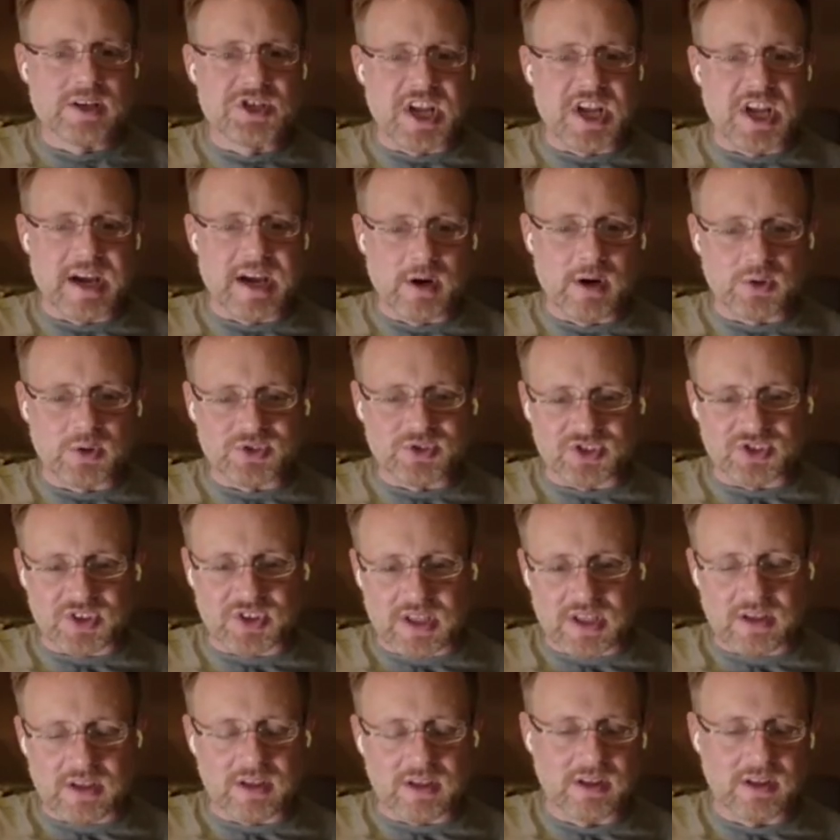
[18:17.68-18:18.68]
Demo
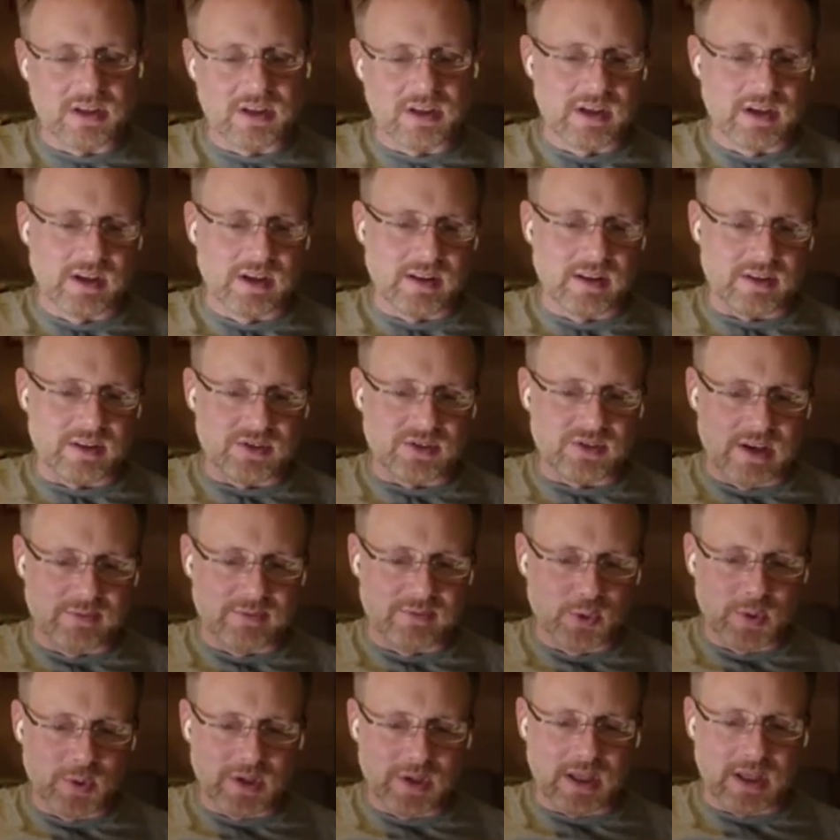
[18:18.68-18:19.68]
Scene. That's
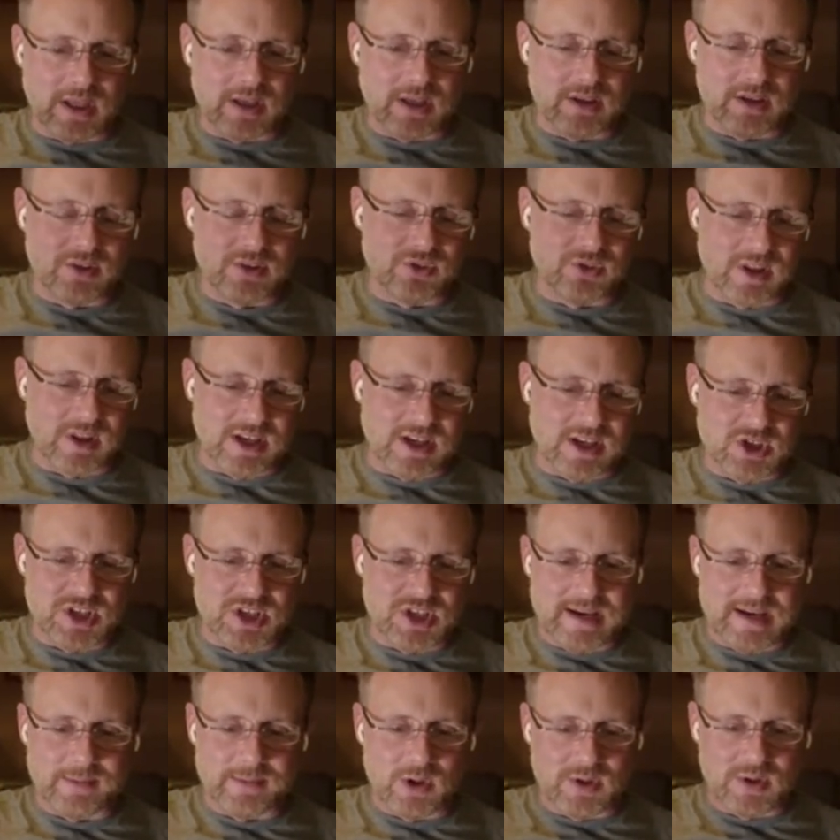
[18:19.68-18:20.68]
Confluent
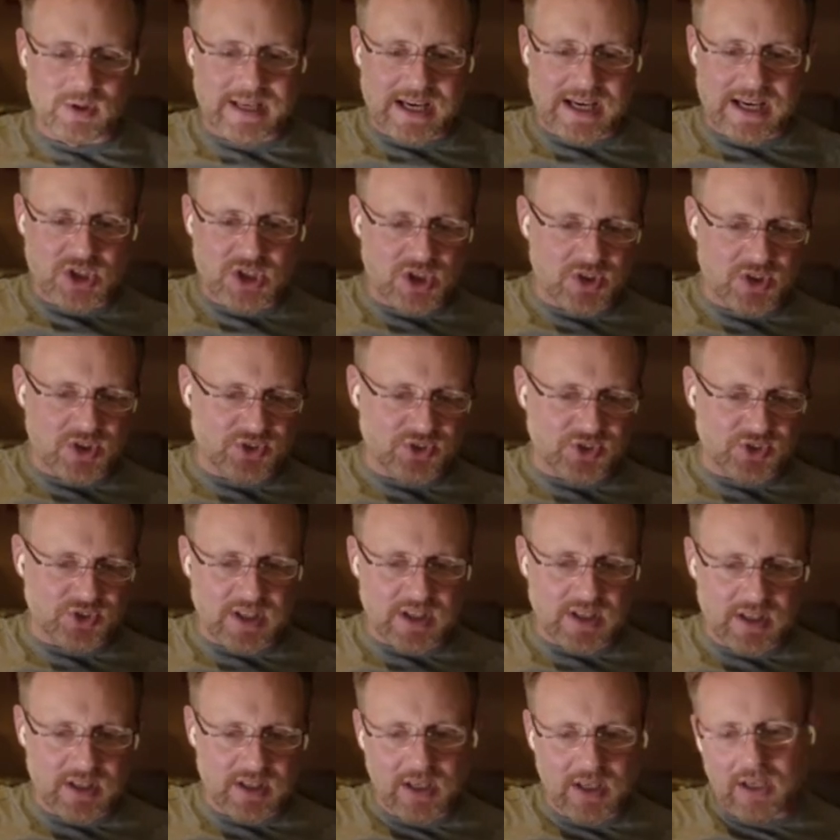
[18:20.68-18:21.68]

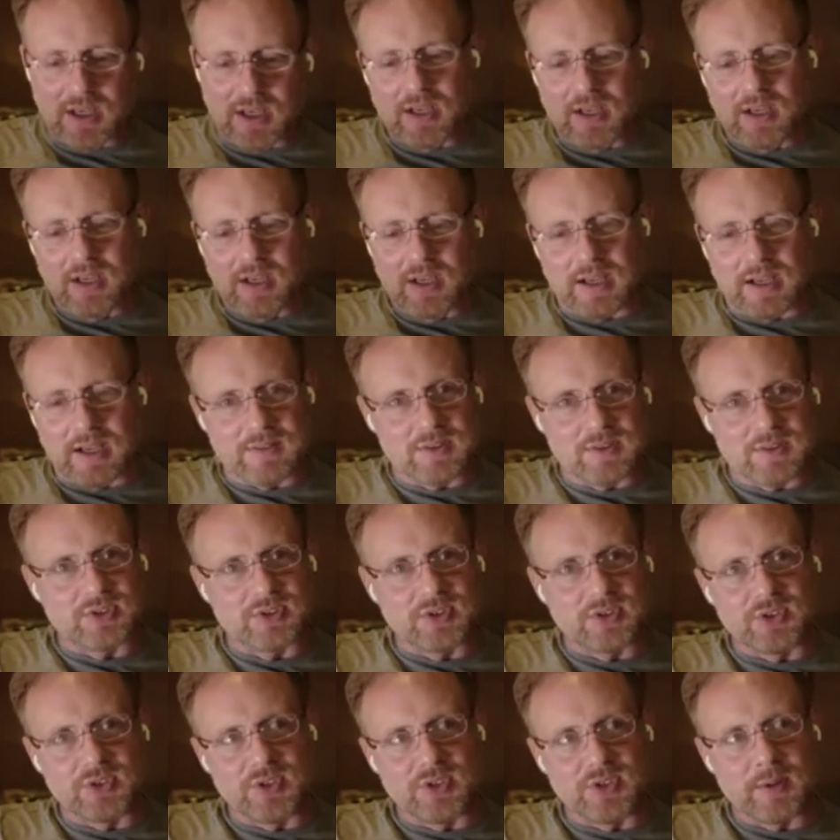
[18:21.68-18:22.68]
Inc/demo-scene. And
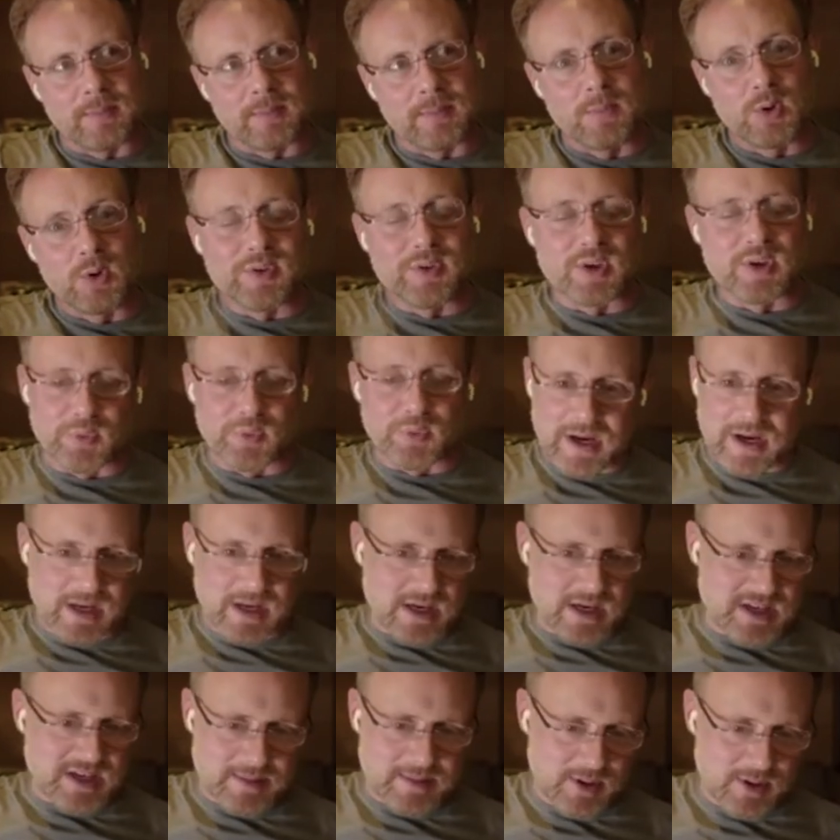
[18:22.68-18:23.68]
this is the movie
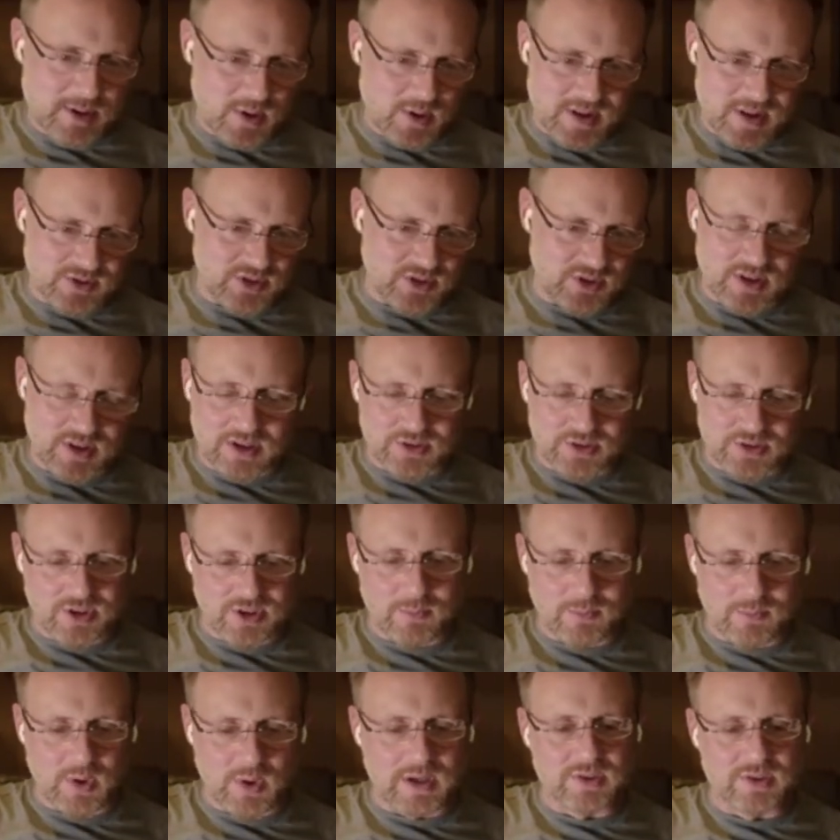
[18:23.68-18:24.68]
rating demo that's in there
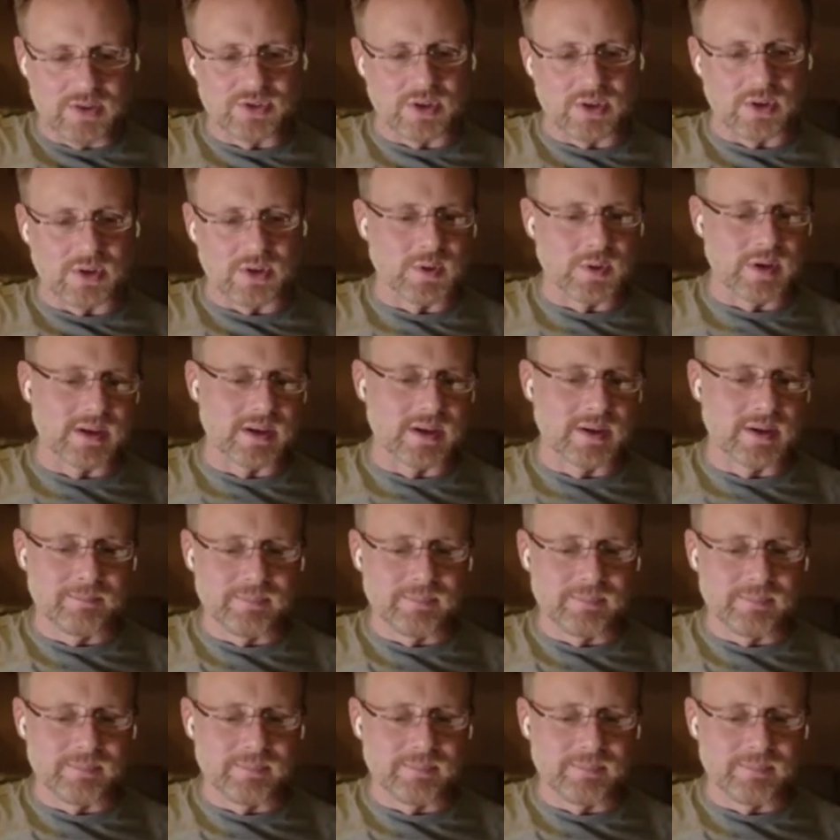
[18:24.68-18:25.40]
somewhere. So